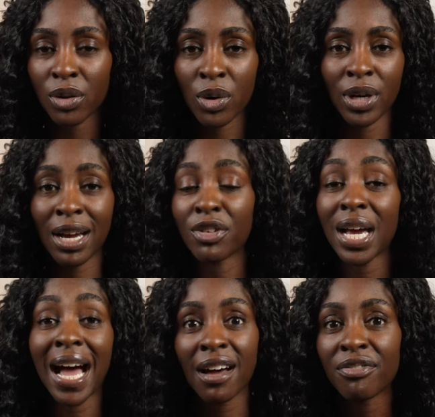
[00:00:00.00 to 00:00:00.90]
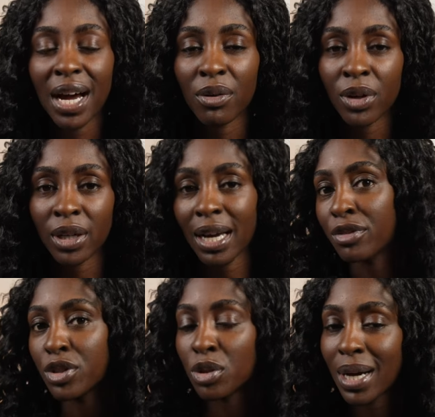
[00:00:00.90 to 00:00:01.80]
or every half hour,
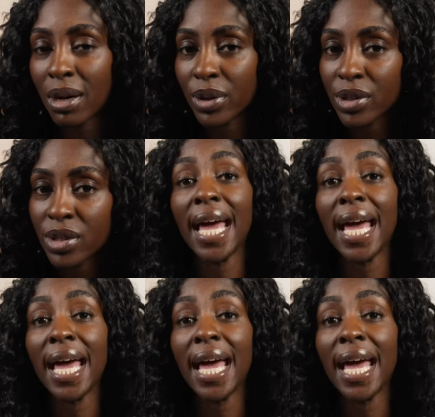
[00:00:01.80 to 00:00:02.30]
every two hours?